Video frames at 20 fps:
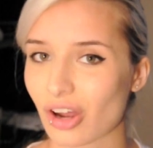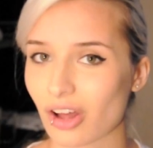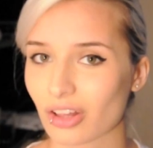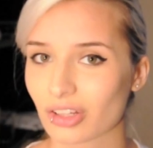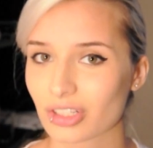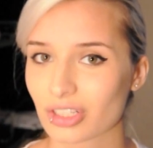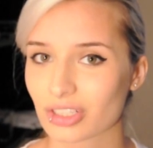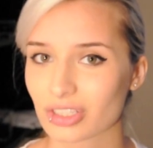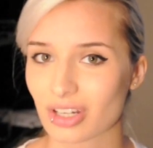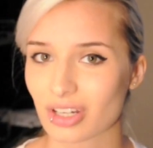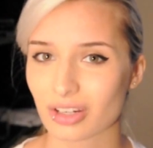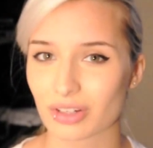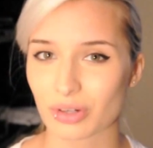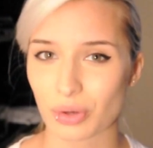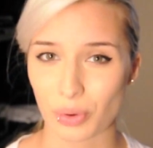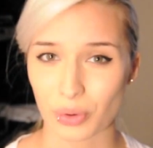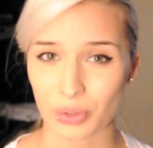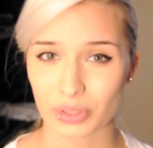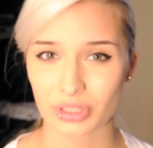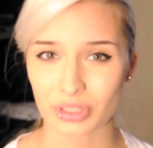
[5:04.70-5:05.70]

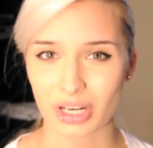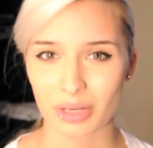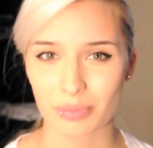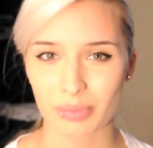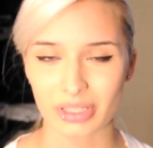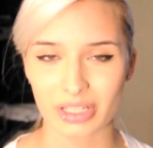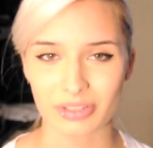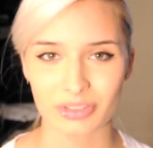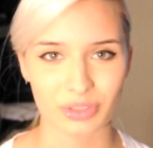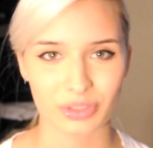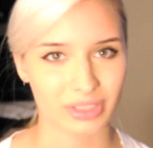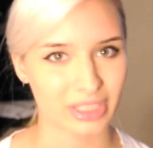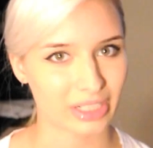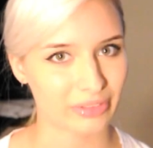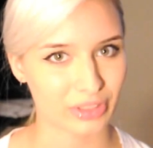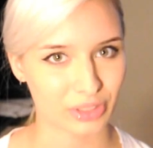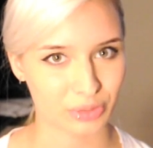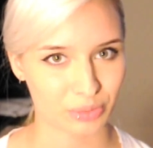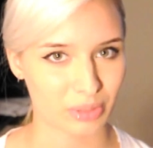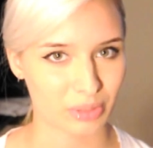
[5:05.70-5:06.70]
a quarter, I believe, so that's
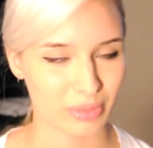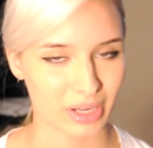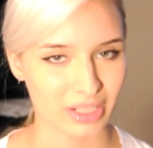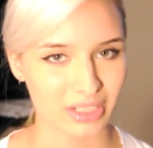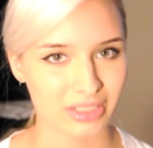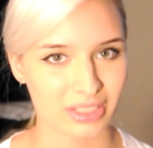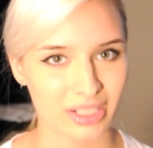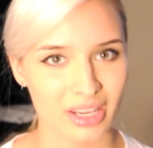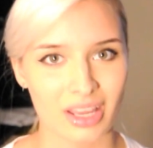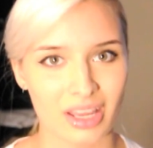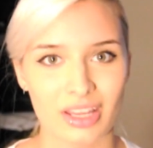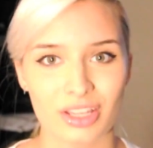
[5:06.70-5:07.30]
every 3 months.